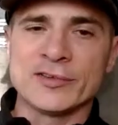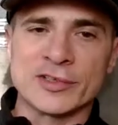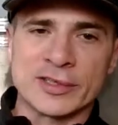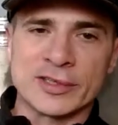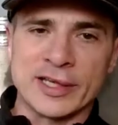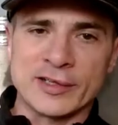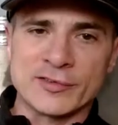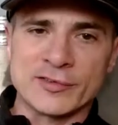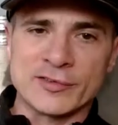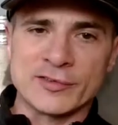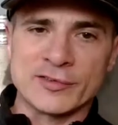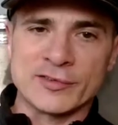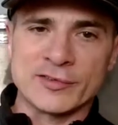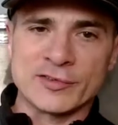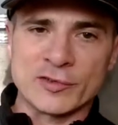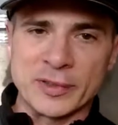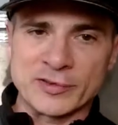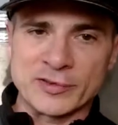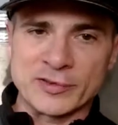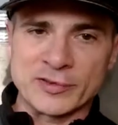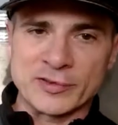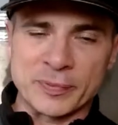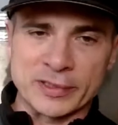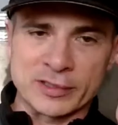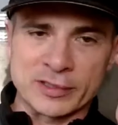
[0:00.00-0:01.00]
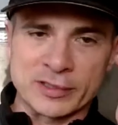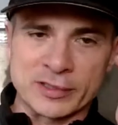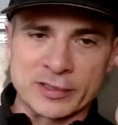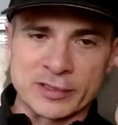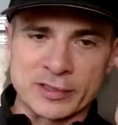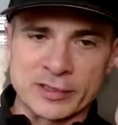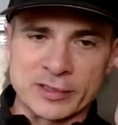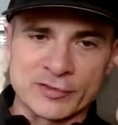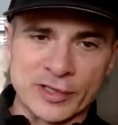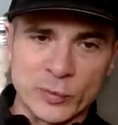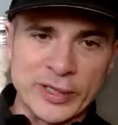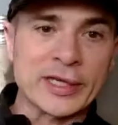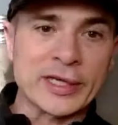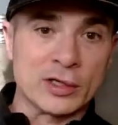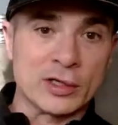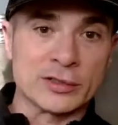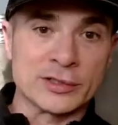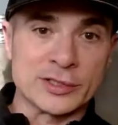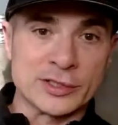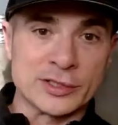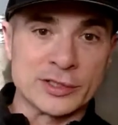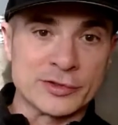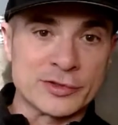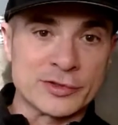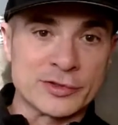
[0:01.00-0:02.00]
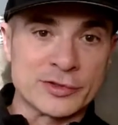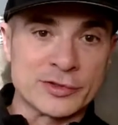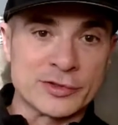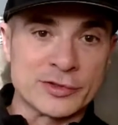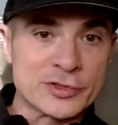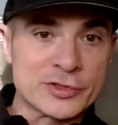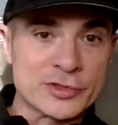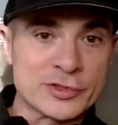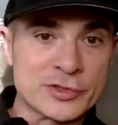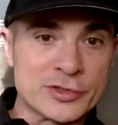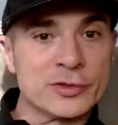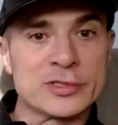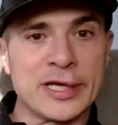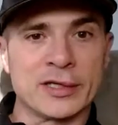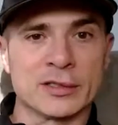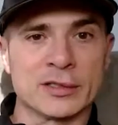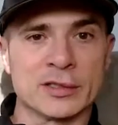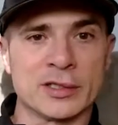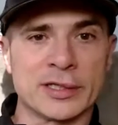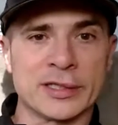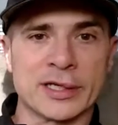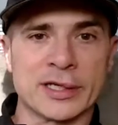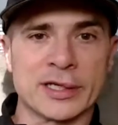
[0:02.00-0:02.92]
And these are things as business builders that we can all do too.